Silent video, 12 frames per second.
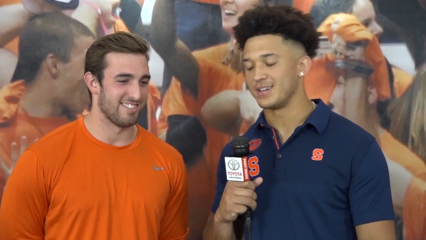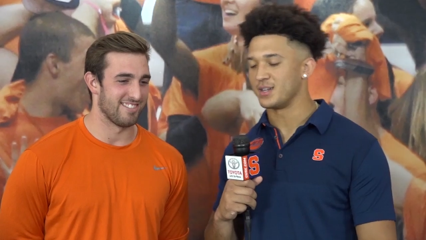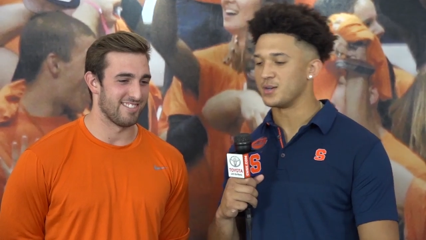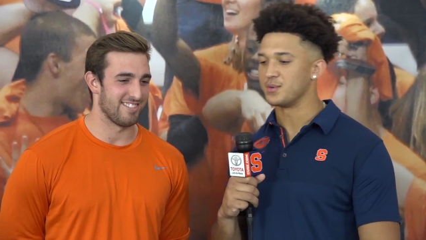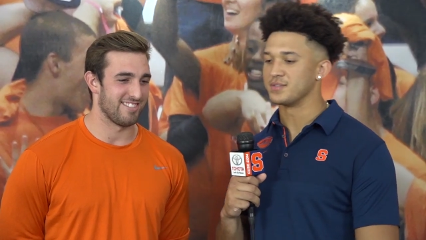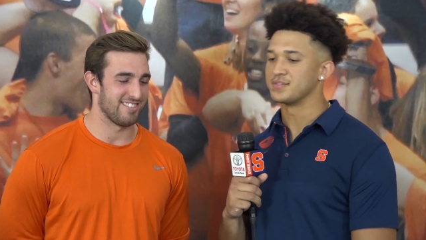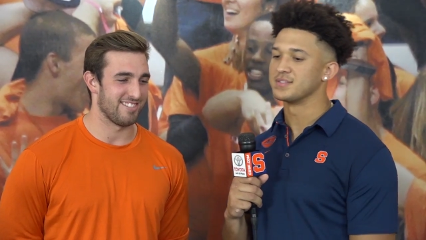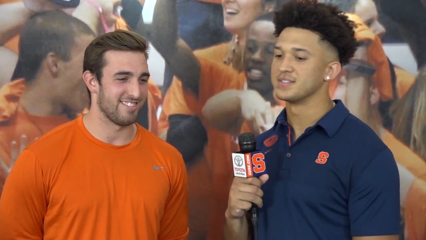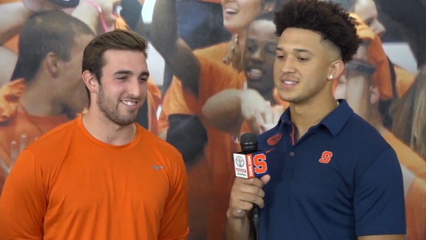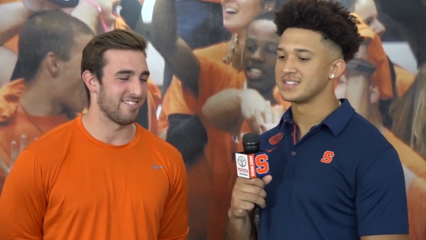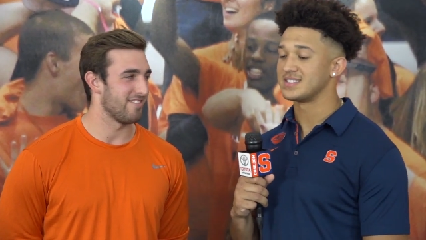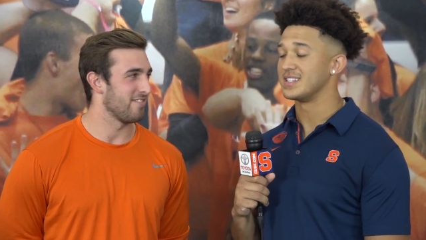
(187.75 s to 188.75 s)
Speaker 1: you know,
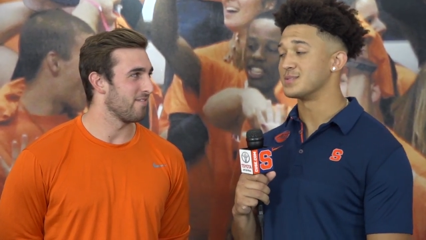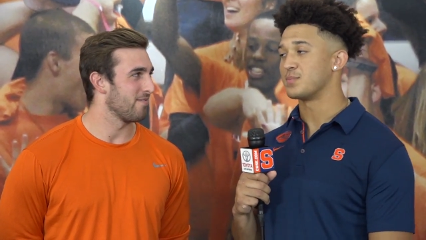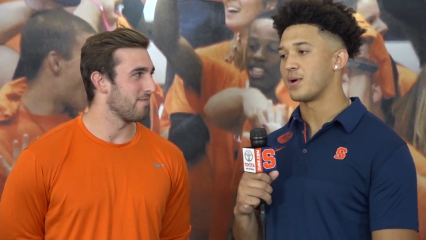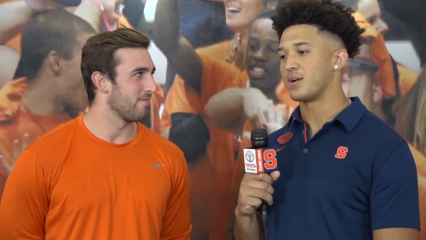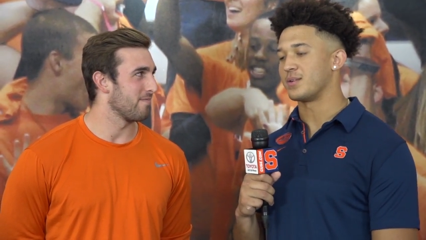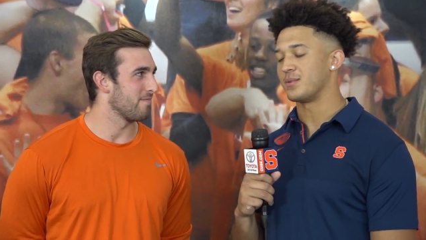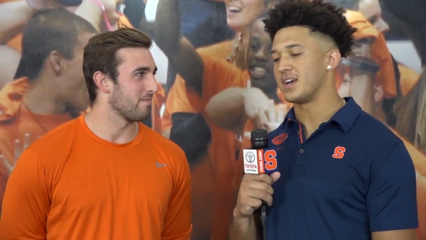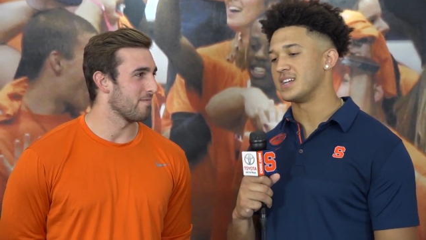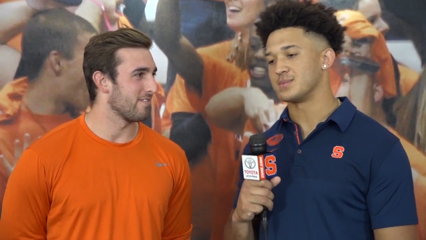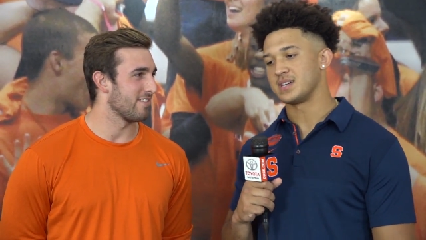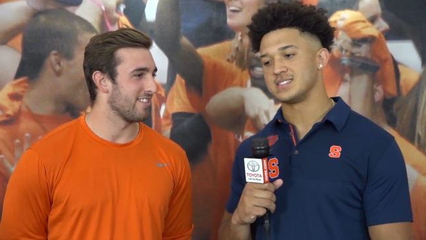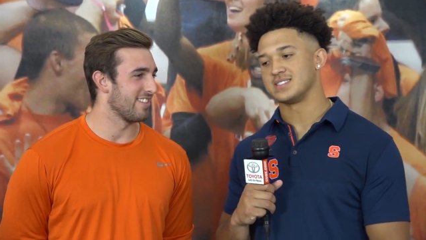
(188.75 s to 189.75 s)
we've since parted
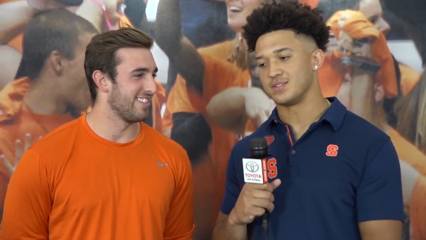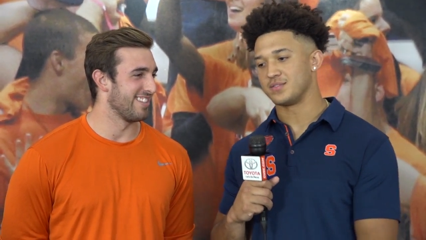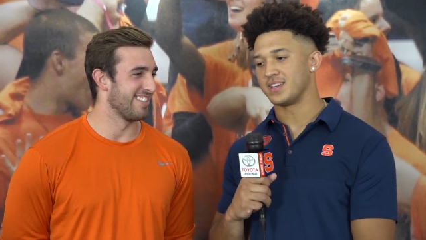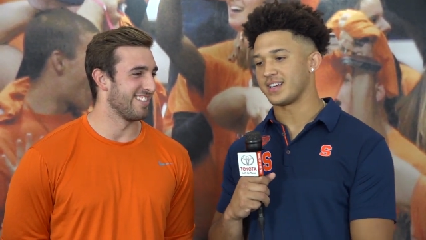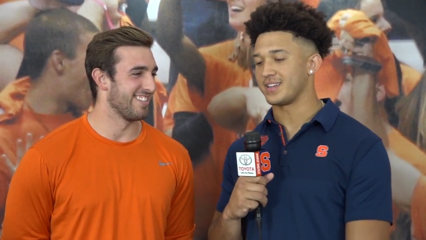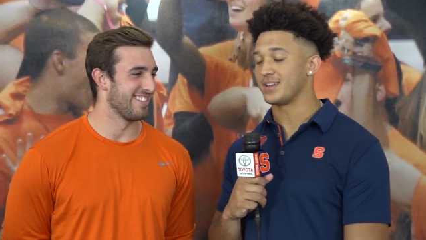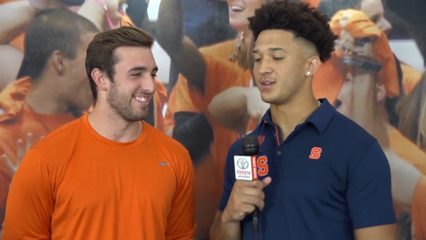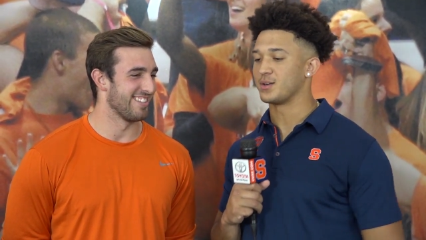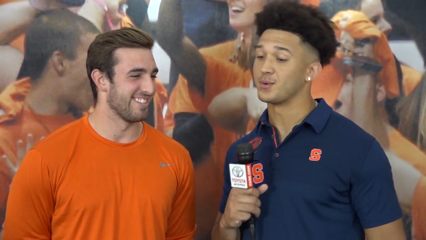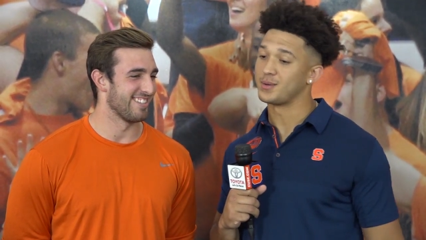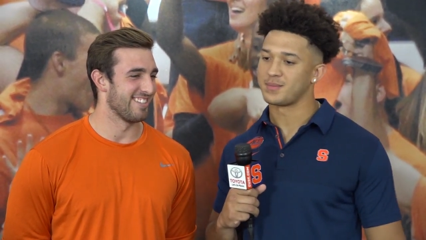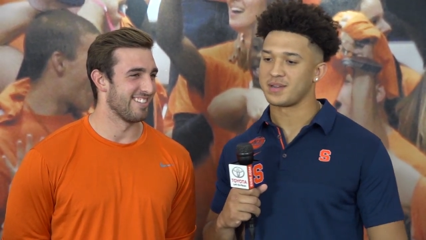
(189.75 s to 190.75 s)
ways. But I still feel like you know
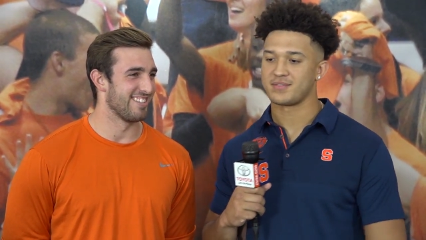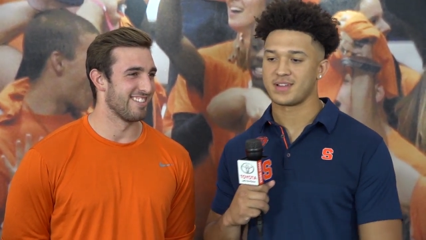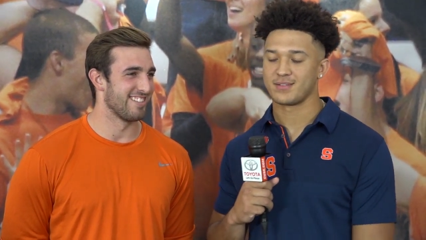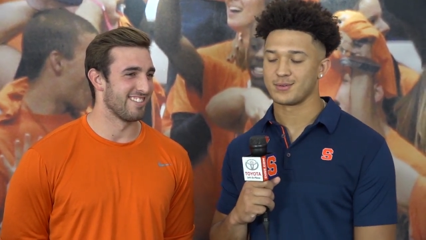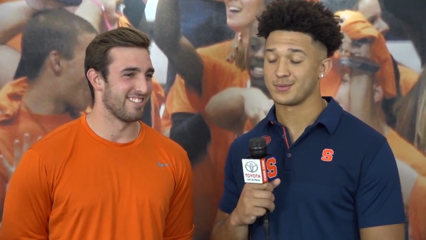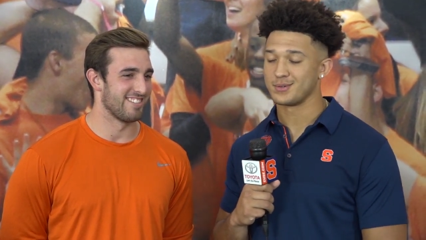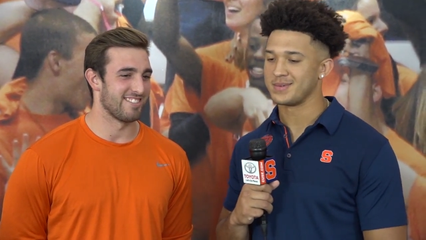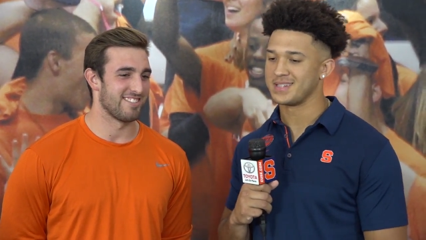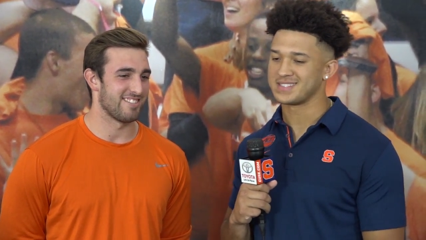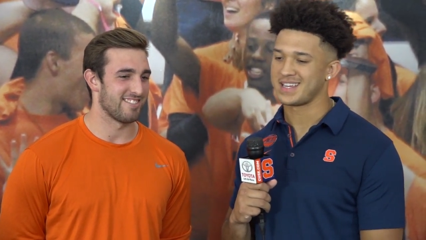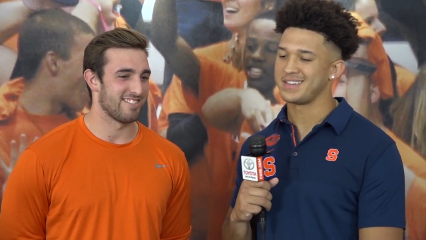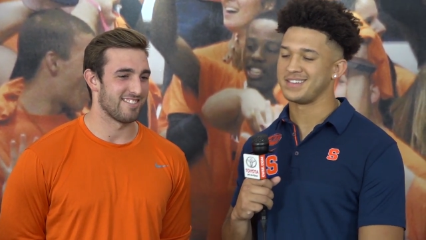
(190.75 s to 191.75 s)
you're one of my favorite
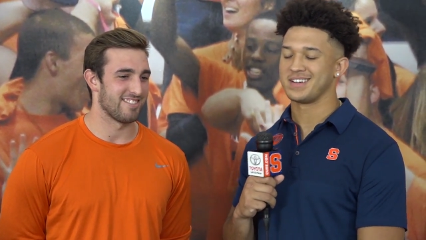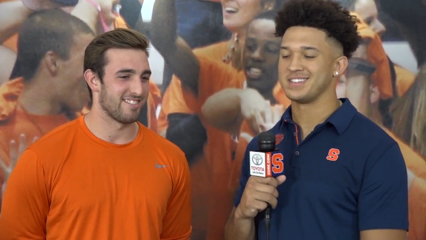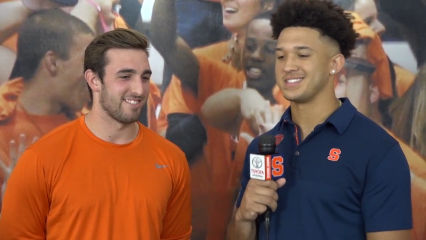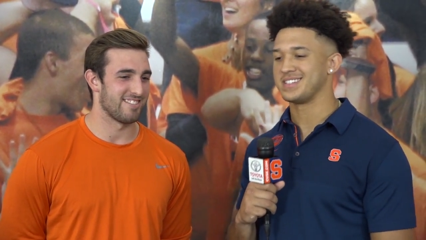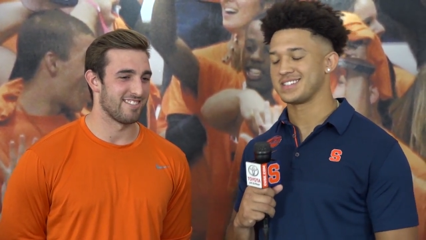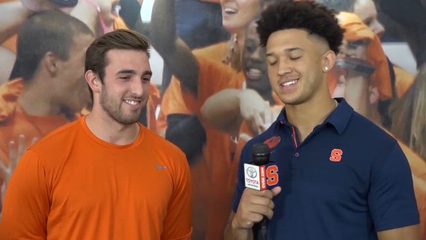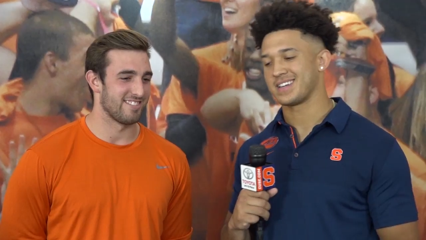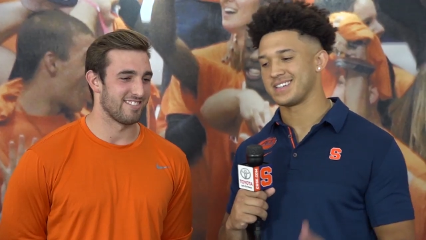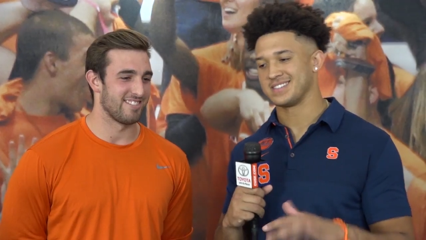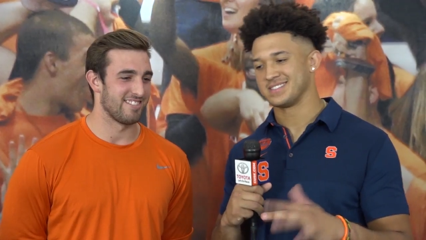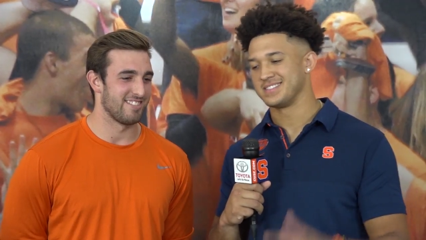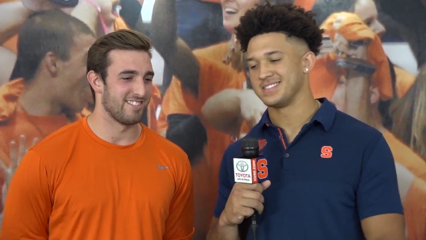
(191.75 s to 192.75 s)
roommates. I had Dungey, he kind
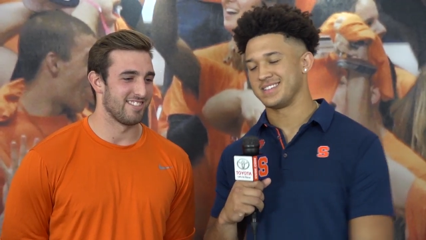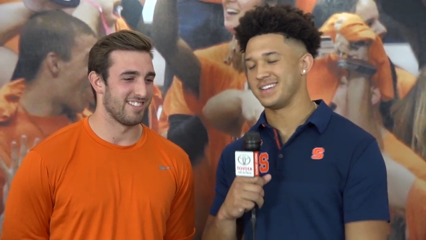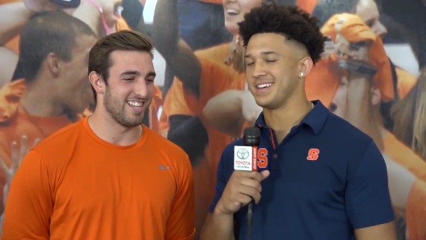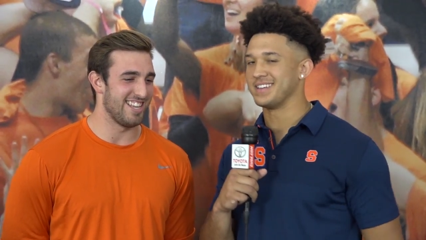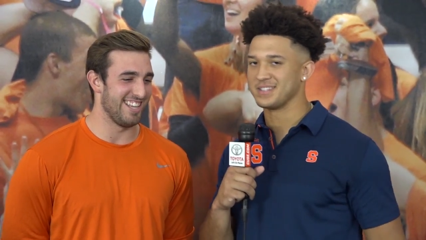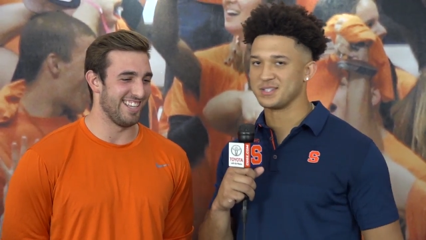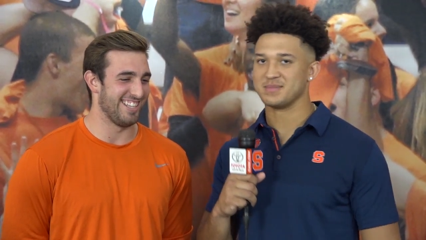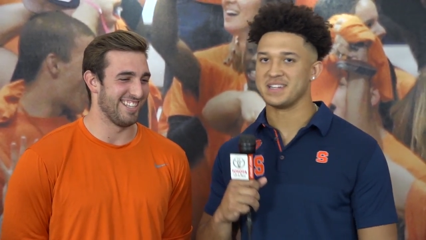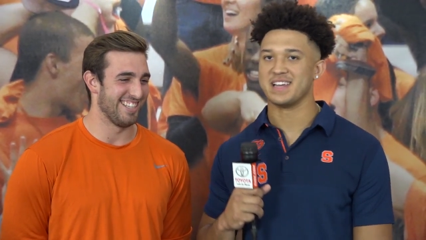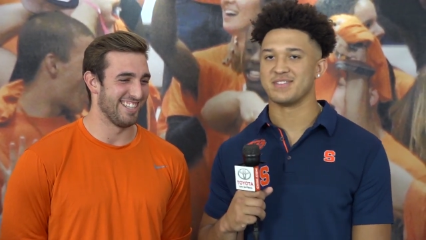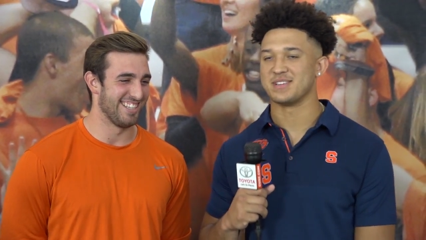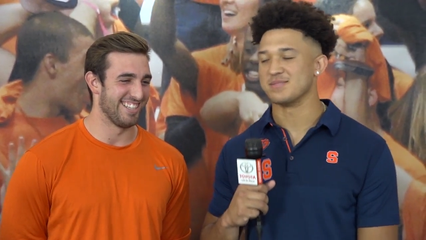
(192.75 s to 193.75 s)
of uh, a little
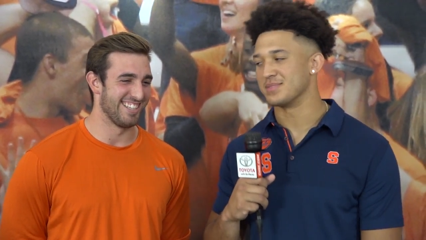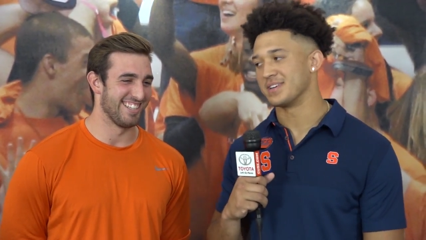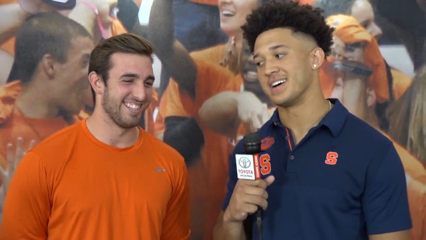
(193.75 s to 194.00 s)
bit iffy, but